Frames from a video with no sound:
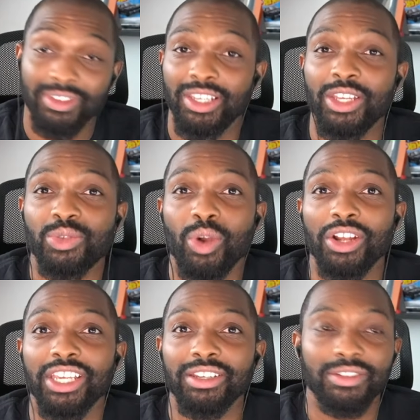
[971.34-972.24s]
It's
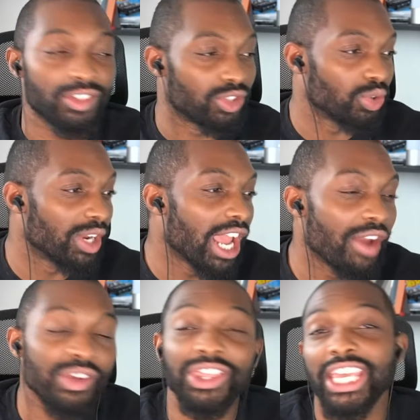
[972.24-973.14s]
working. It's doing
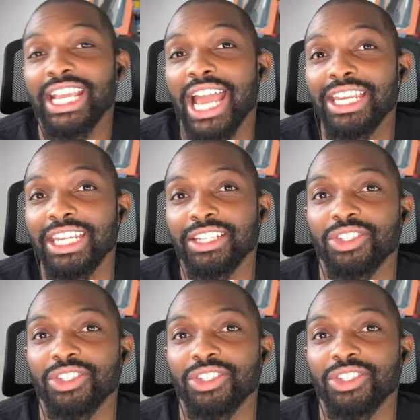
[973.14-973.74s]
everything I need it